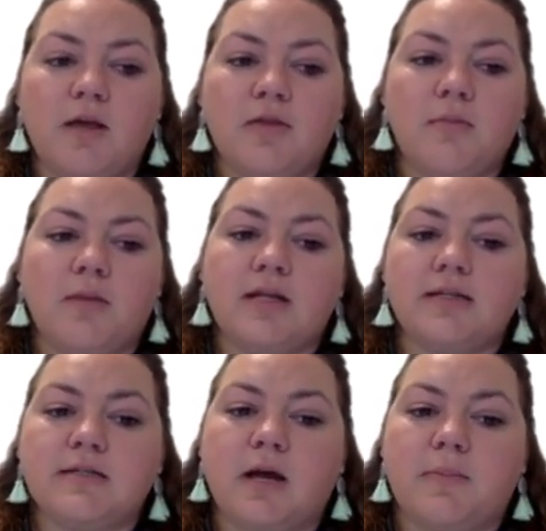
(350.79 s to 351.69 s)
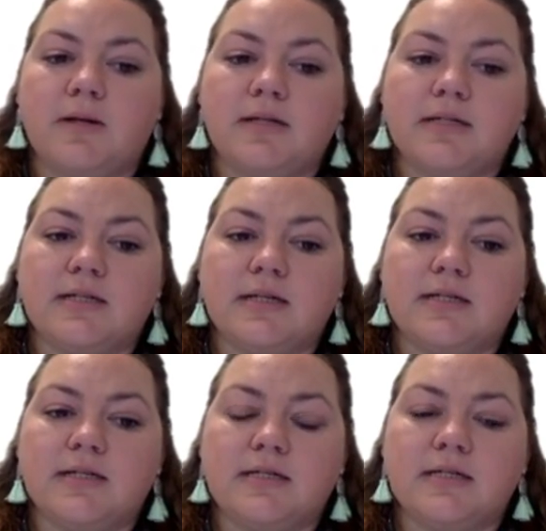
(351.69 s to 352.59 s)
the mean stopping
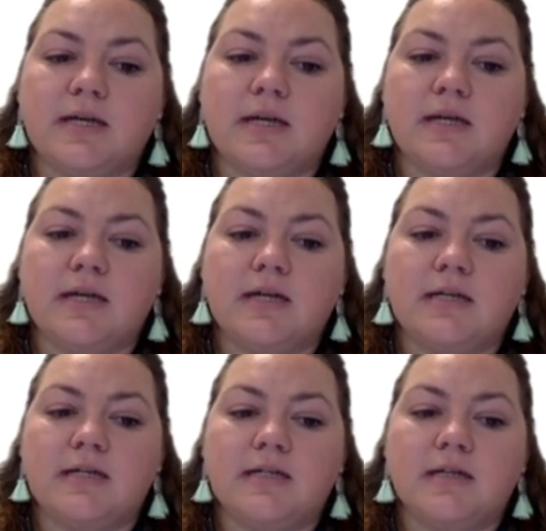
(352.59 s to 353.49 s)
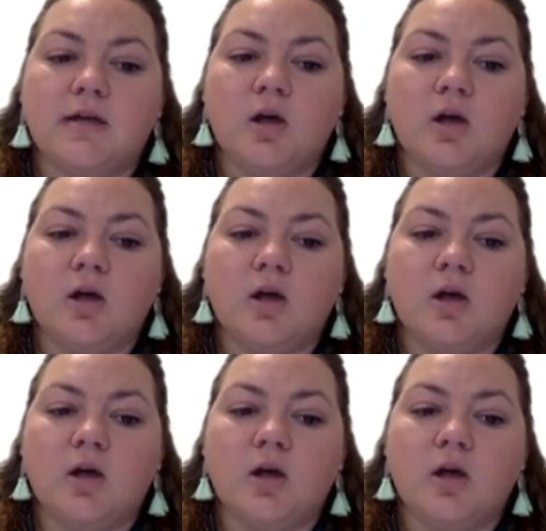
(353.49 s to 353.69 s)
distance is